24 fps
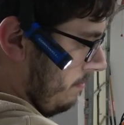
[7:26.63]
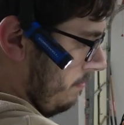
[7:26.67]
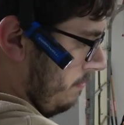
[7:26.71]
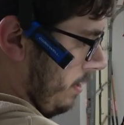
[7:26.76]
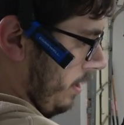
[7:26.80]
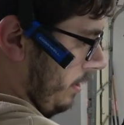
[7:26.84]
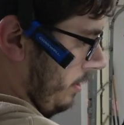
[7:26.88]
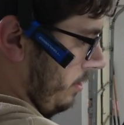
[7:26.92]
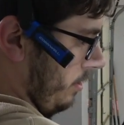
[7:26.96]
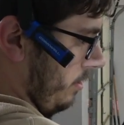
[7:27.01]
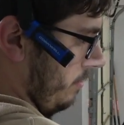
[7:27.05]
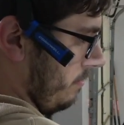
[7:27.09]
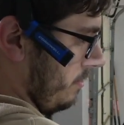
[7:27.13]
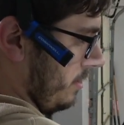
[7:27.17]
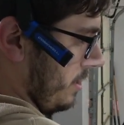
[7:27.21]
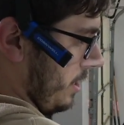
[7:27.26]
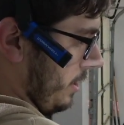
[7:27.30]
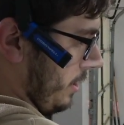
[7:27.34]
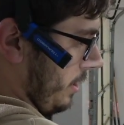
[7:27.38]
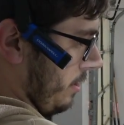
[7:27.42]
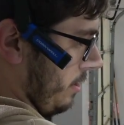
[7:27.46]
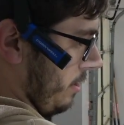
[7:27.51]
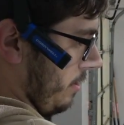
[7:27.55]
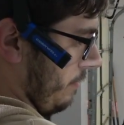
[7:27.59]
I could have
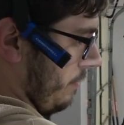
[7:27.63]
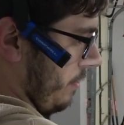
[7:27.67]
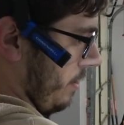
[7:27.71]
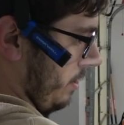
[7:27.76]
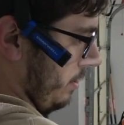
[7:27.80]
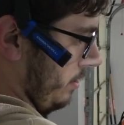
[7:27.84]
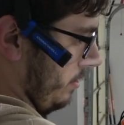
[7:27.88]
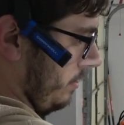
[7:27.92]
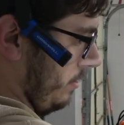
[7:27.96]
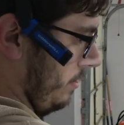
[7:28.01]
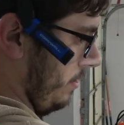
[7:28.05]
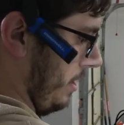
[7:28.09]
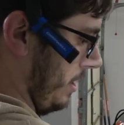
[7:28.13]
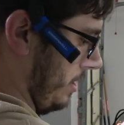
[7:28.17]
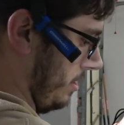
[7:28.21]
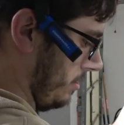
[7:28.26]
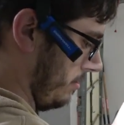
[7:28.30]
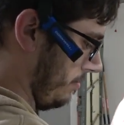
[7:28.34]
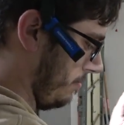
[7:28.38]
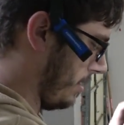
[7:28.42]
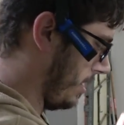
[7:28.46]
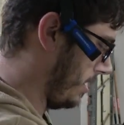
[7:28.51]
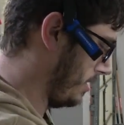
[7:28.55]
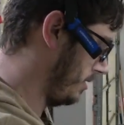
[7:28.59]
stuck it on wrong. That is
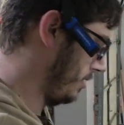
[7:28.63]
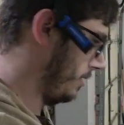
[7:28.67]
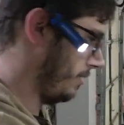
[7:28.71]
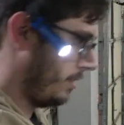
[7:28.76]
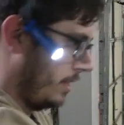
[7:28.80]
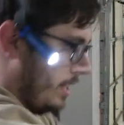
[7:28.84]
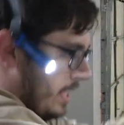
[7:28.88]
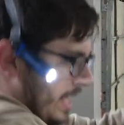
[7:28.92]
possible.